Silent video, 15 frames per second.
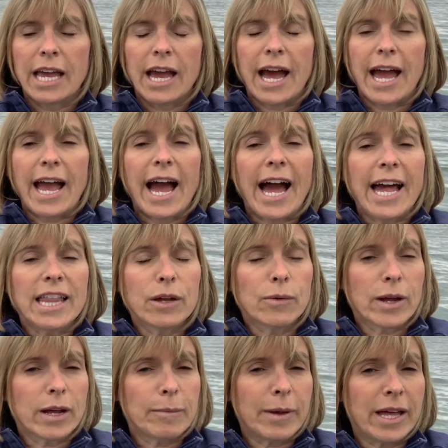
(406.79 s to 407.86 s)
I highly
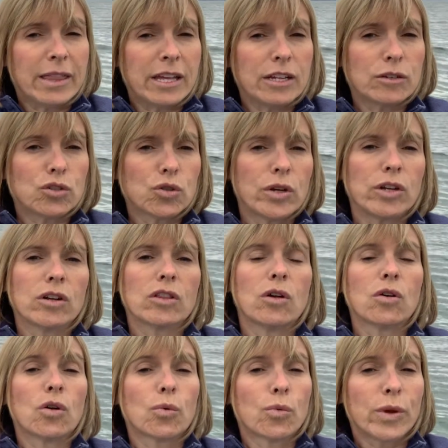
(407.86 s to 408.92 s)
recommend that you join your
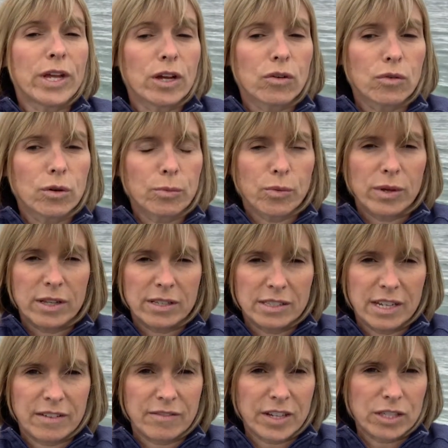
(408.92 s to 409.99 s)
local RIA group, Real
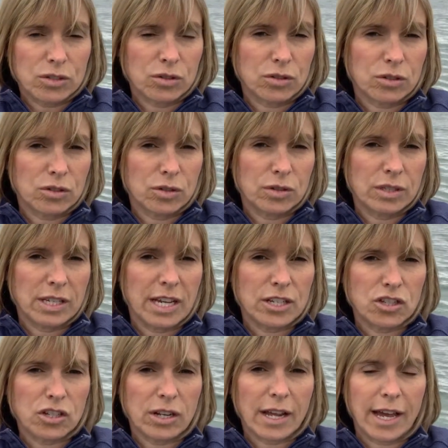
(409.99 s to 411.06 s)
Estate Investors
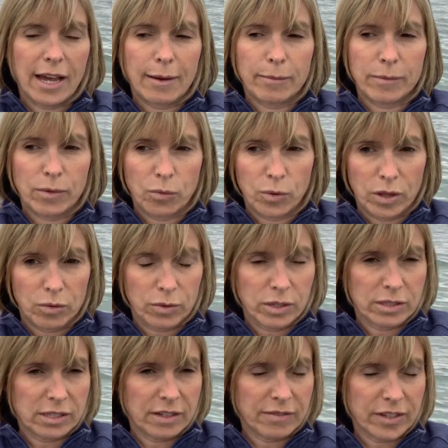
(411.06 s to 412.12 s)
Association. I'm with the Real
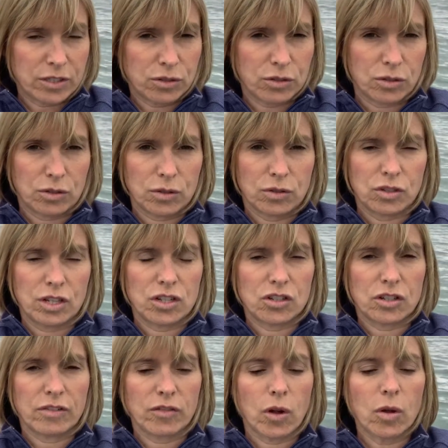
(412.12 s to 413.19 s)
Estate Investors Association
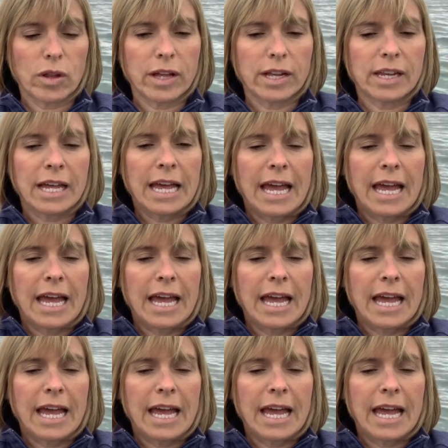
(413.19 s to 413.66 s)
of Oakland.